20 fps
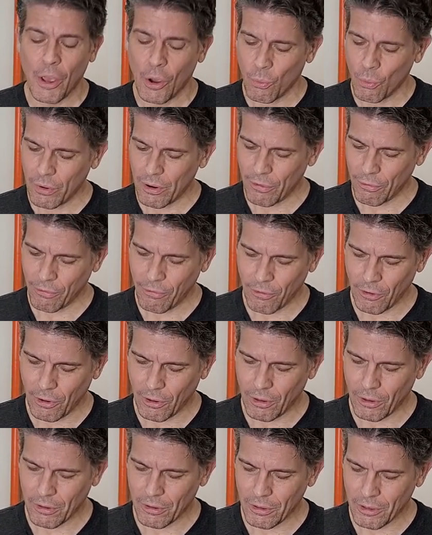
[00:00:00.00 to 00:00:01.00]
Would it
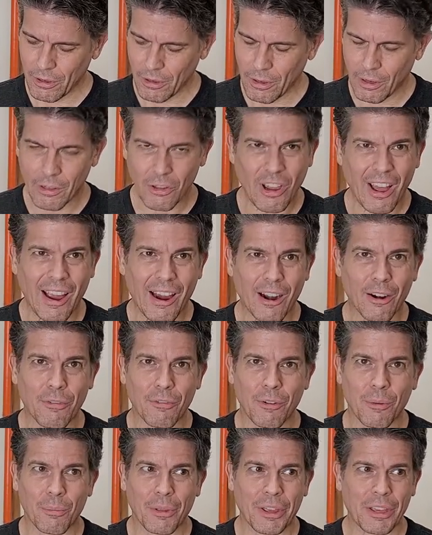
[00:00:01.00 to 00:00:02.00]
fill, you know, a tire
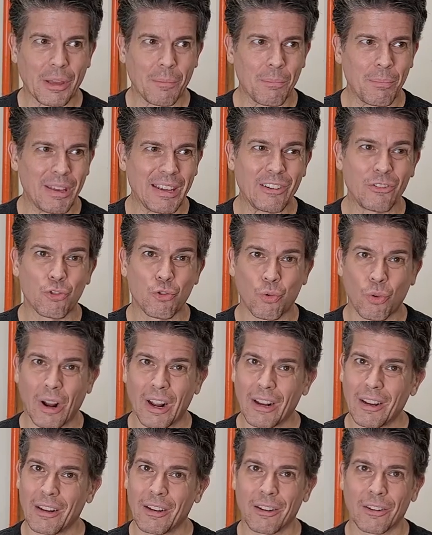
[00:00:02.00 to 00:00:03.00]
from like a big
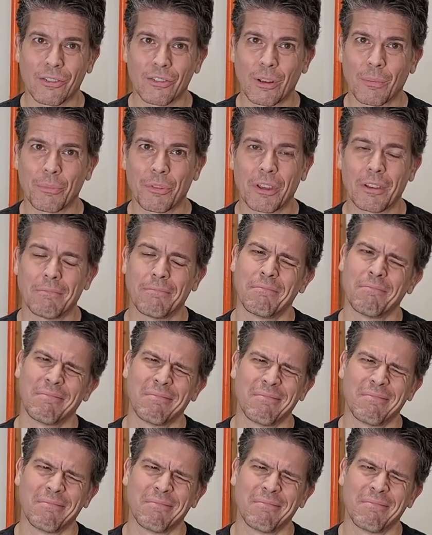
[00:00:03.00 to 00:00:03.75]
truck or something?